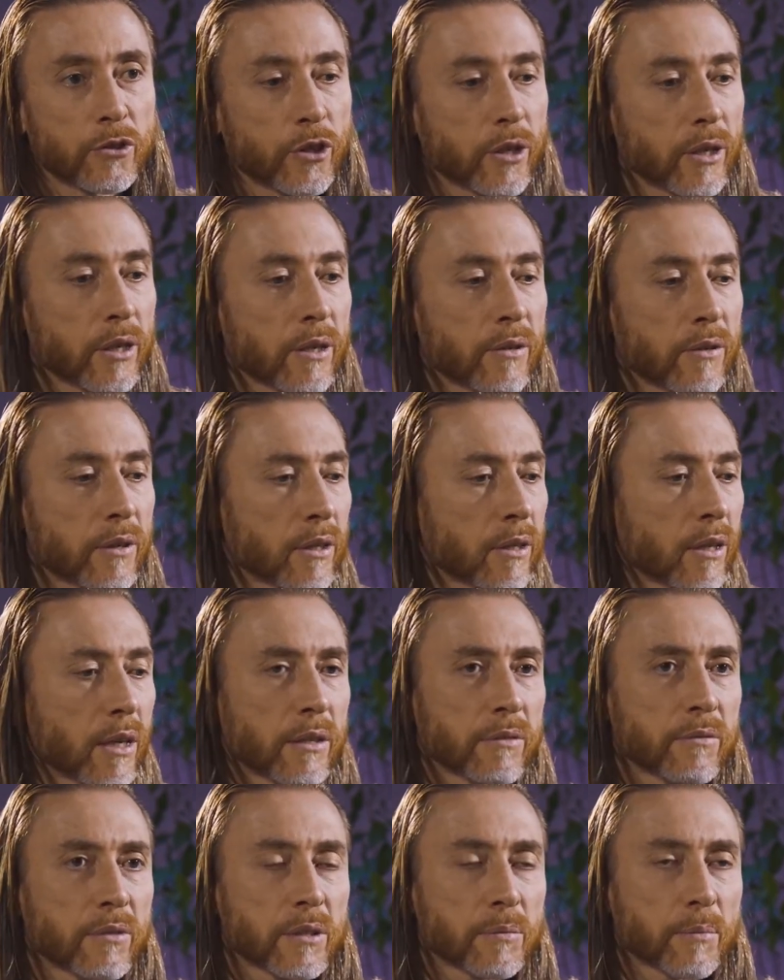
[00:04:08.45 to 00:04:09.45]
One could
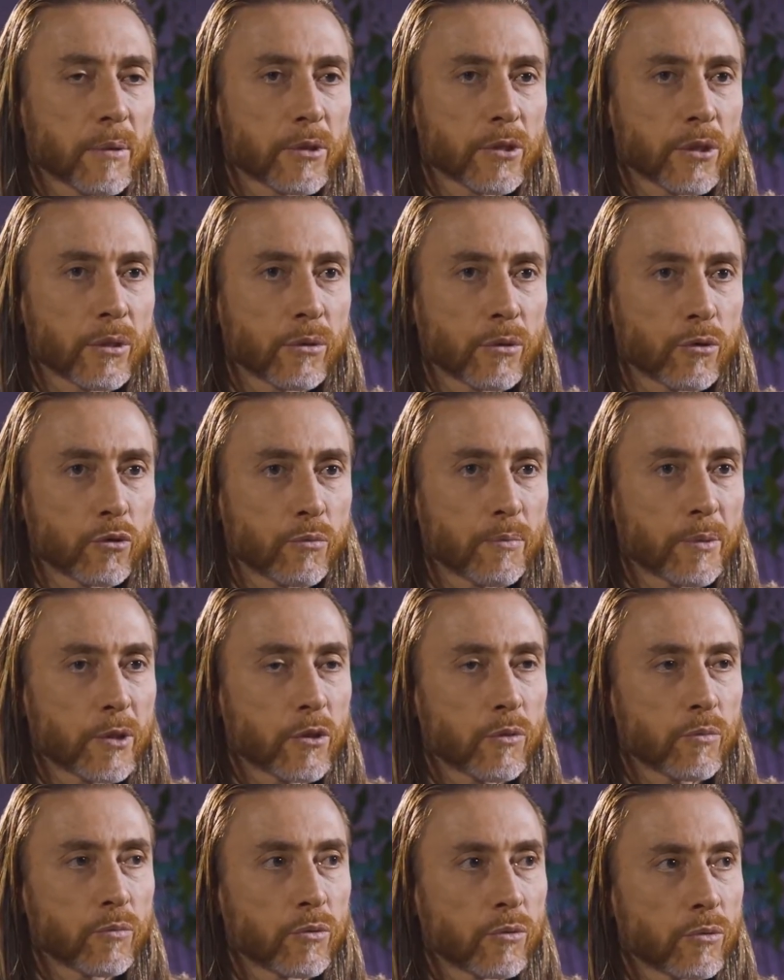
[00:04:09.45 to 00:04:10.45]
say, I didn't
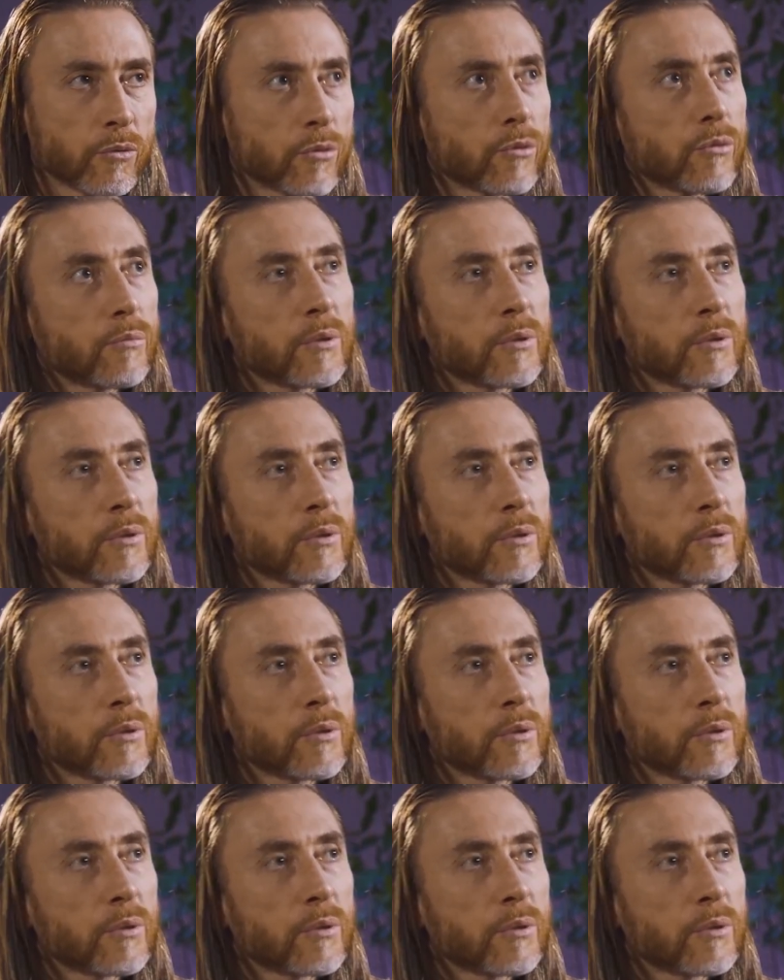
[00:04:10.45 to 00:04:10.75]
sleep well last